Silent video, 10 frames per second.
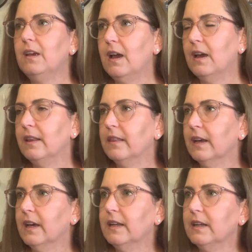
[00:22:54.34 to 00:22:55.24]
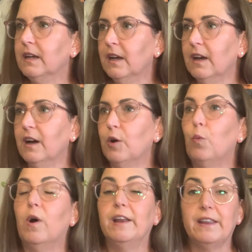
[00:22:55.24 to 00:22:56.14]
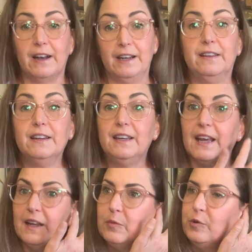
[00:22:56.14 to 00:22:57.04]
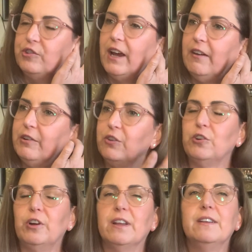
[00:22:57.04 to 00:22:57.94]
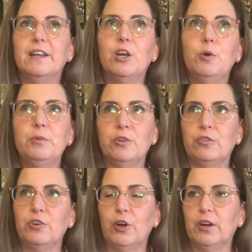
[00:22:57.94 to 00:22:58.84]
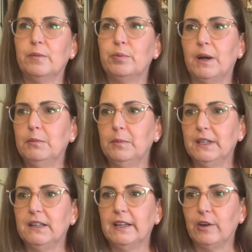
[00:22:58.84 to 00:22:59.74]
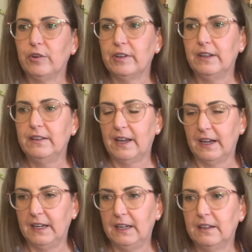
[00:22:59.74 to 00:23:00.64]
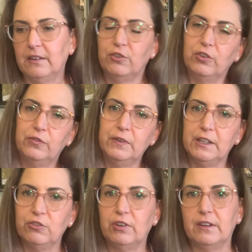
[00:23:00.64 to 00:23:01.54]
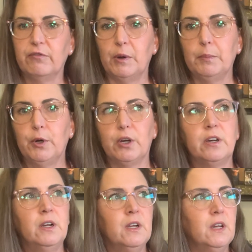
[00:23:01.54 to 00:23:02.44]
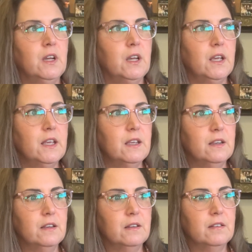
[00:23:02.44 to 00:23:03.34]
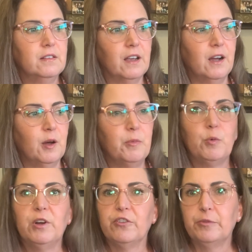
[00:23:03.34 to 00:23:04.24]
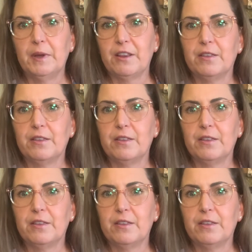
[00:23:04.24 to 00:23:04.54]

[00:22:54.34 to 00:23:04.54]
And then one that I did get, which I haven't started and I hope to start probably later today because I just finished a different book, is the Will Smith